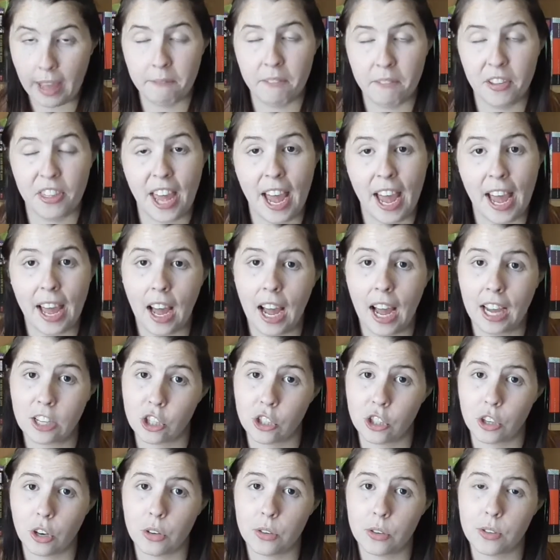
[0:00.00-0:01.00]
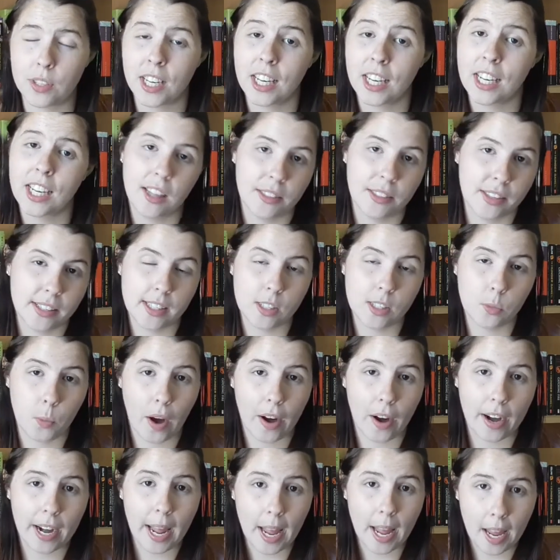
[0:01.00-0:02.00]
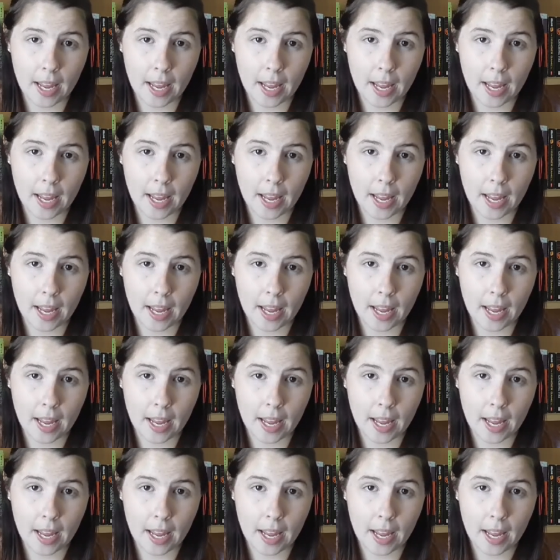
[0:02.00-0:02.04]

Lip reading: and for that I chose This Is Where It